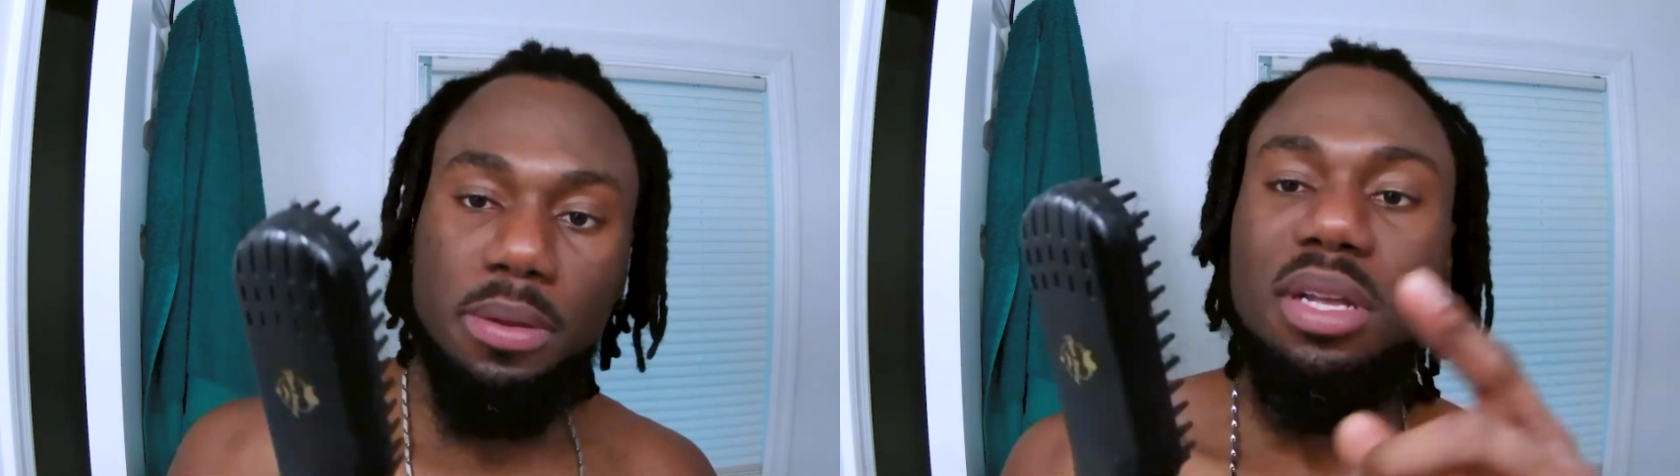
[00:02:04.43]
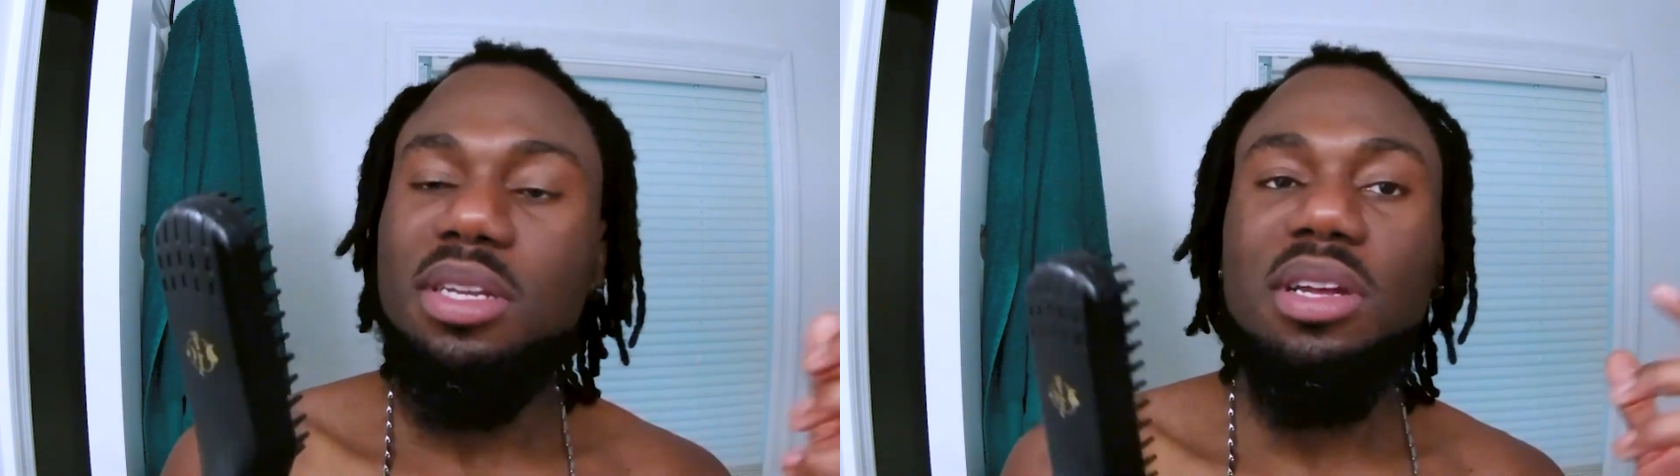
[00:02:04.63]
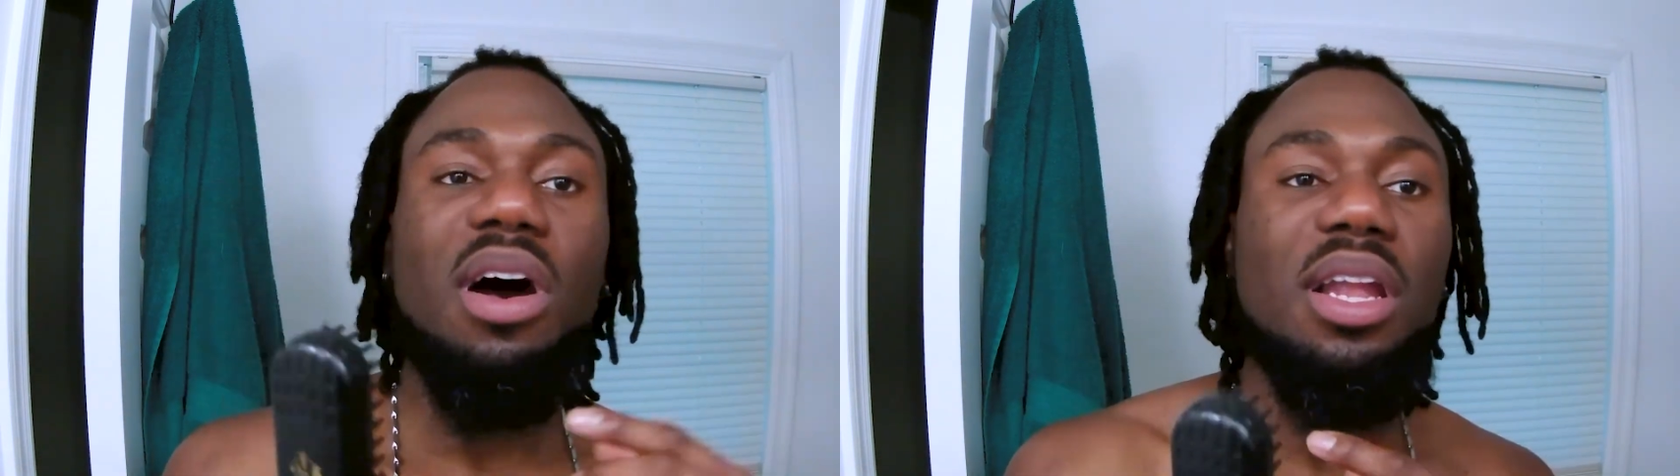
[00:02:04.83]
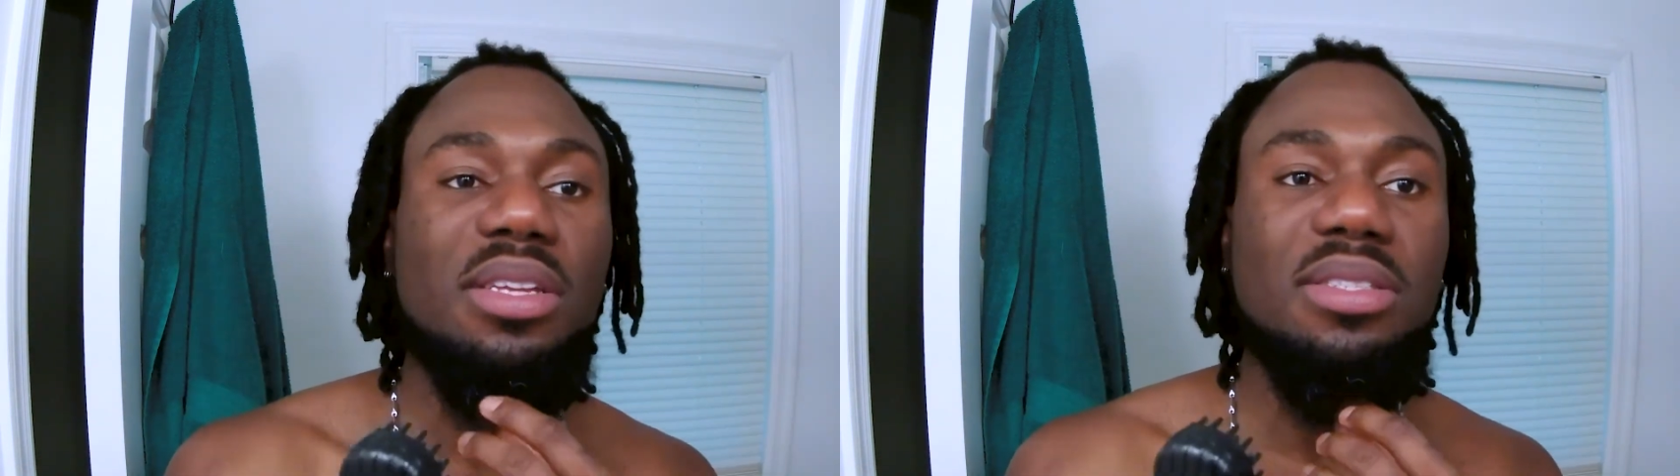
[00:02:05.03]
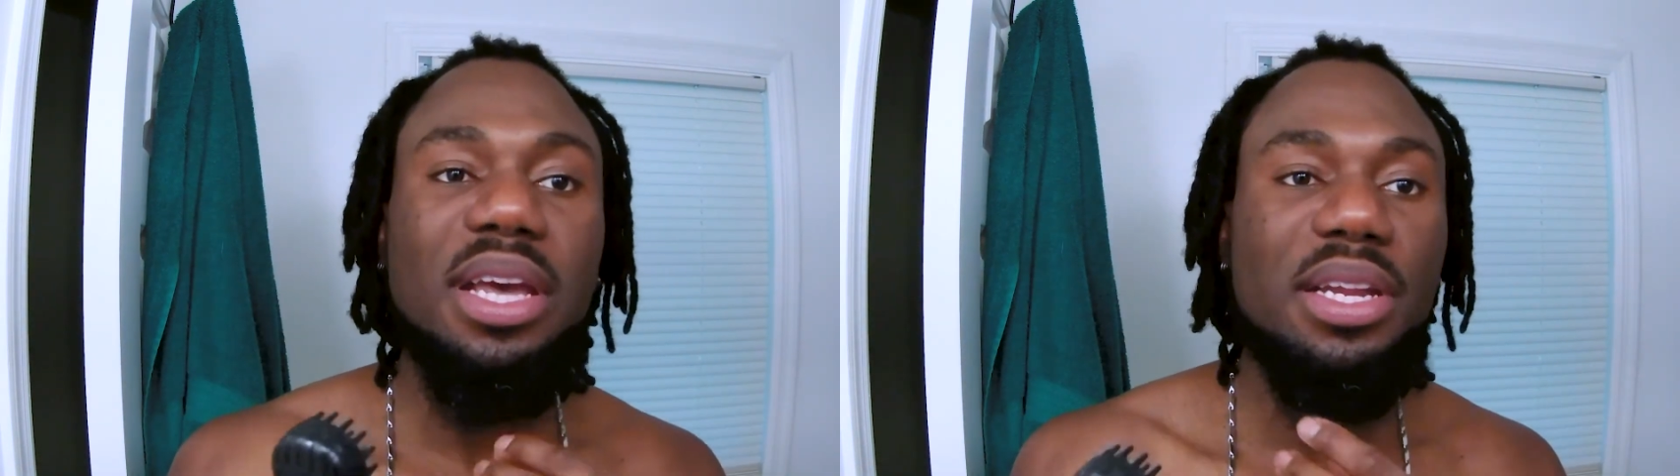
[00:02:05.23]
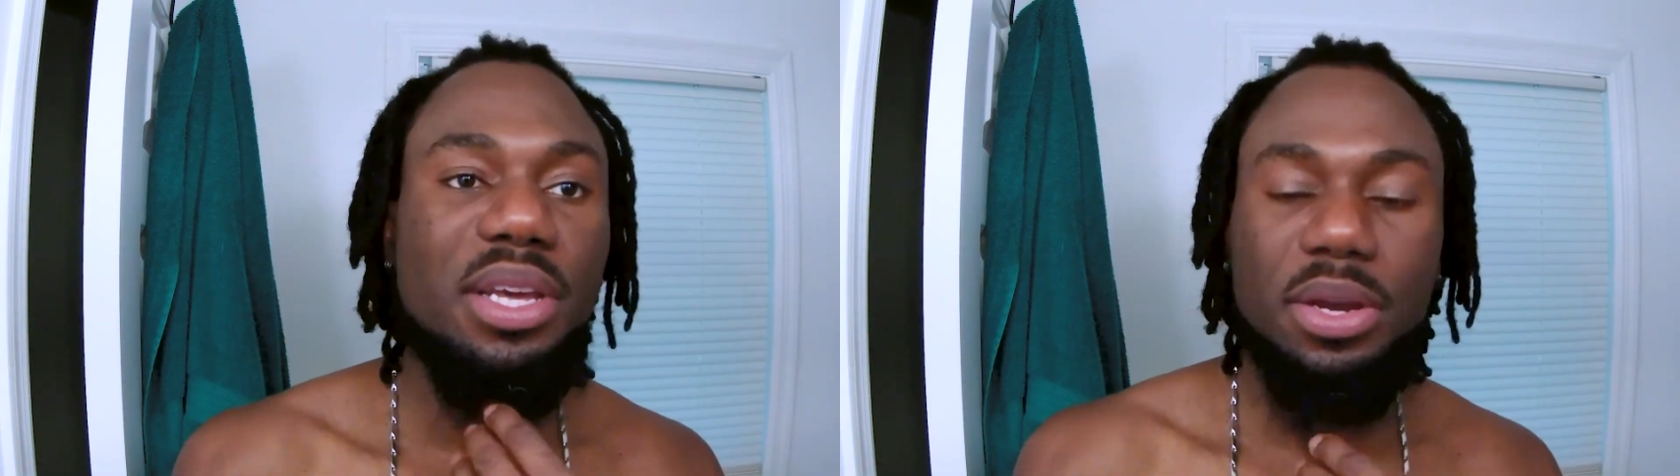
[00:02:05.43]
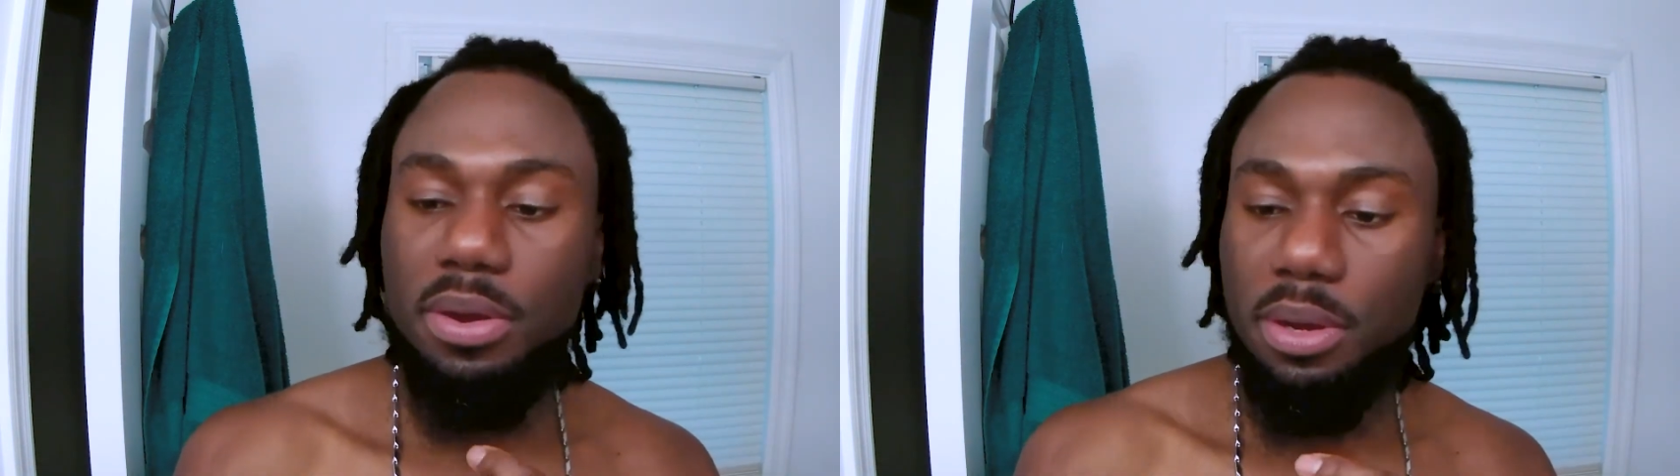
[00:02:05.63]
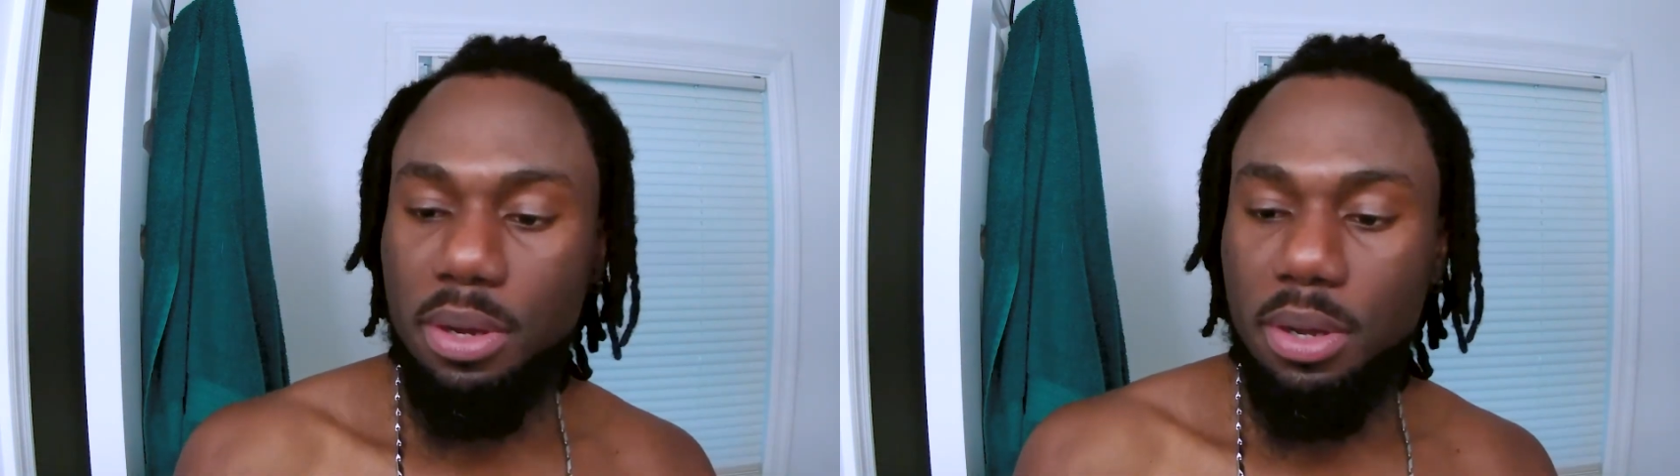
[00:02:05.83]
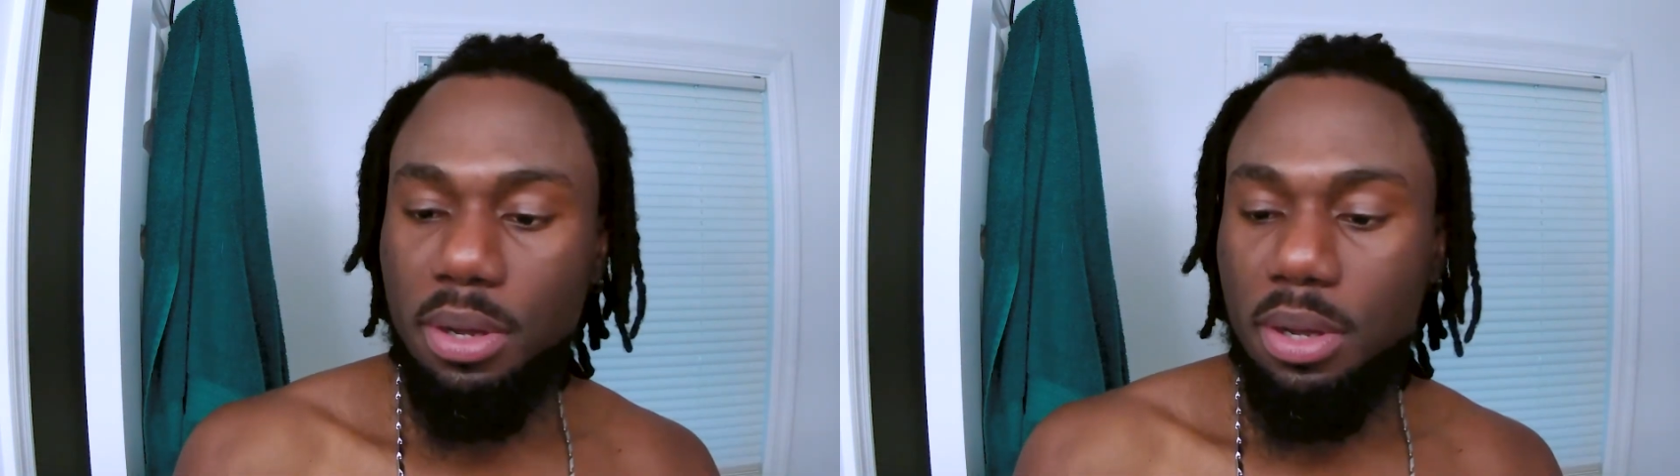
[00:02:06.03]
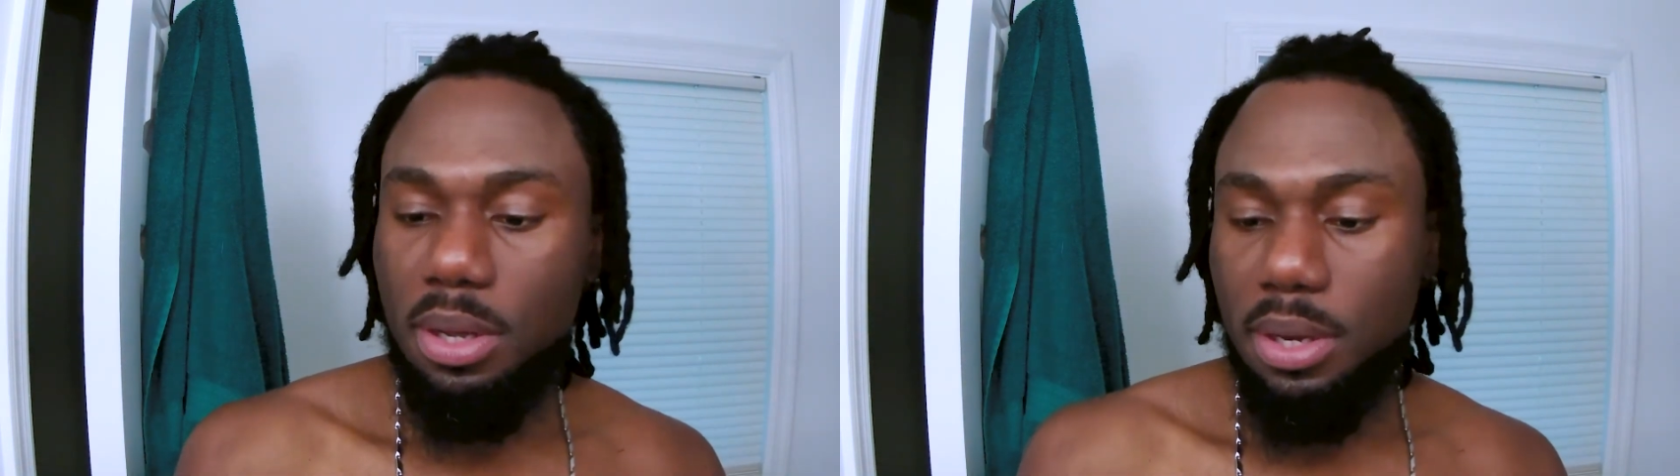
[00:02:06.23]
Because of all this dead hair
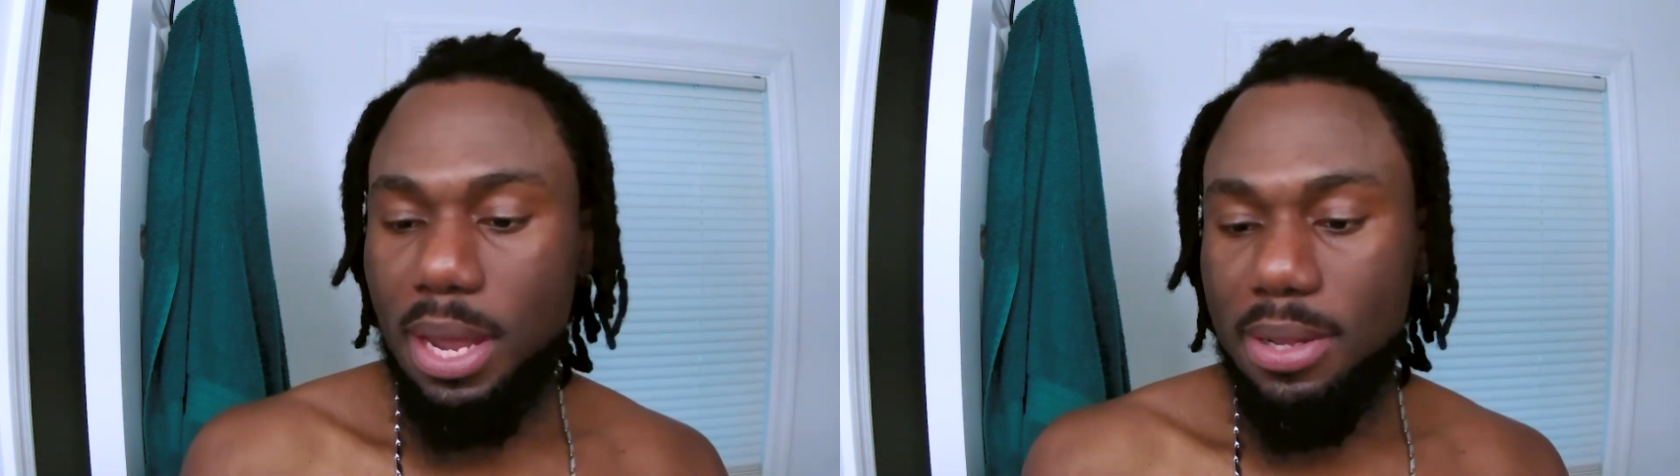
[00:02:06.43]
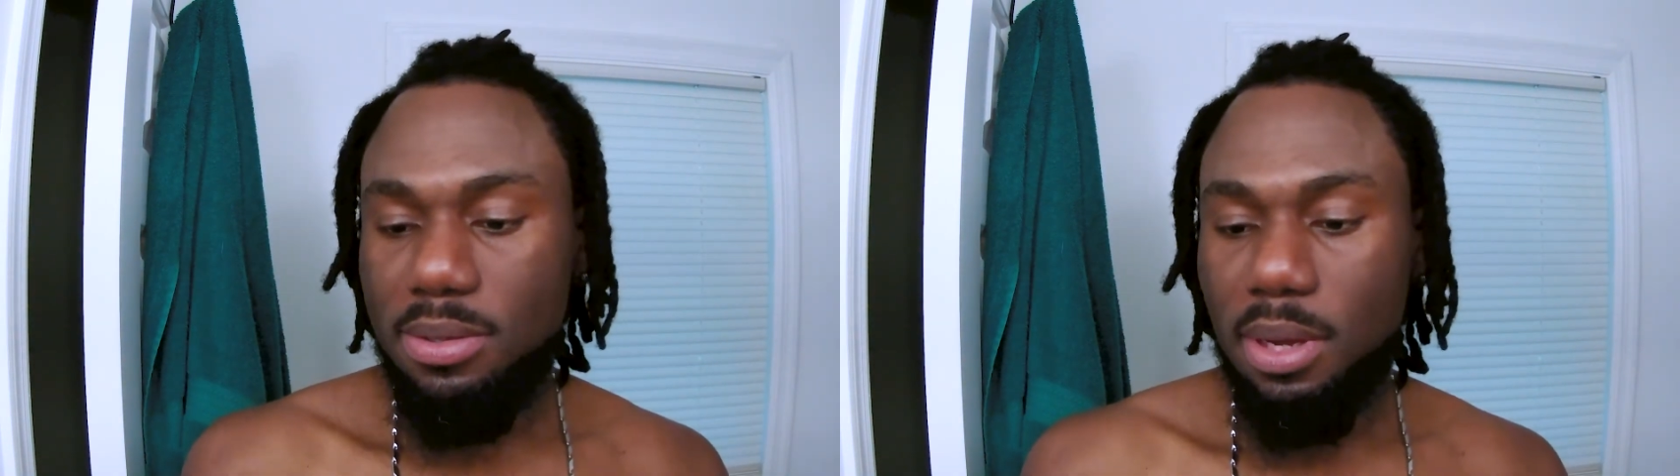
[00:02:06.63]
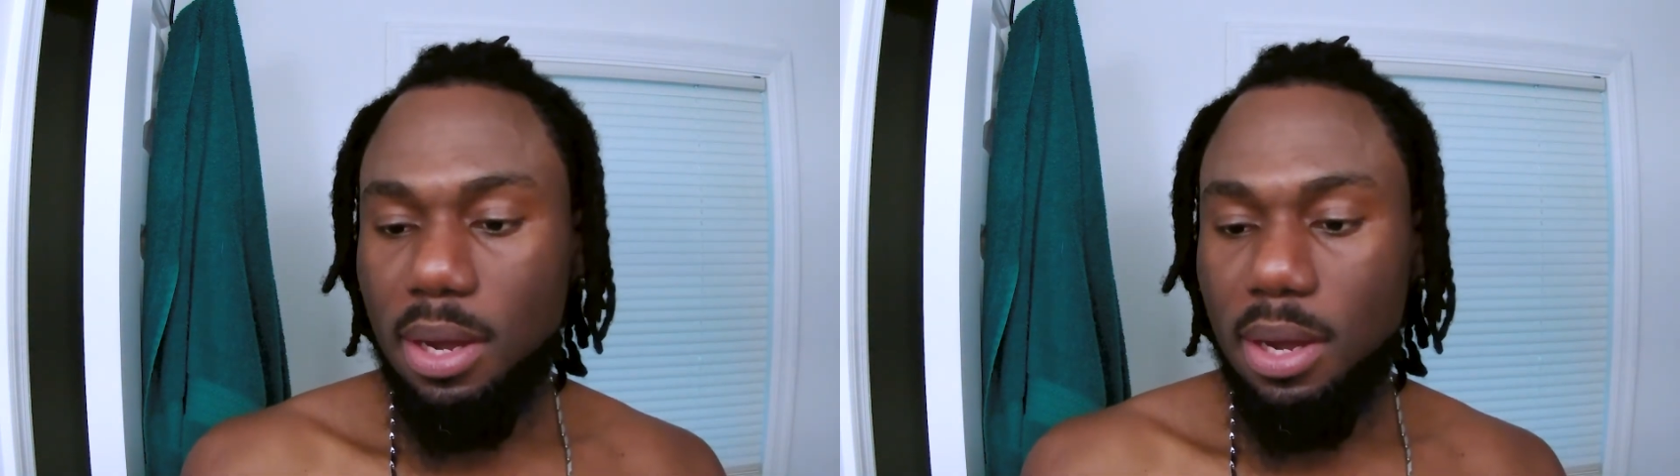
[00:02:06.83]
that's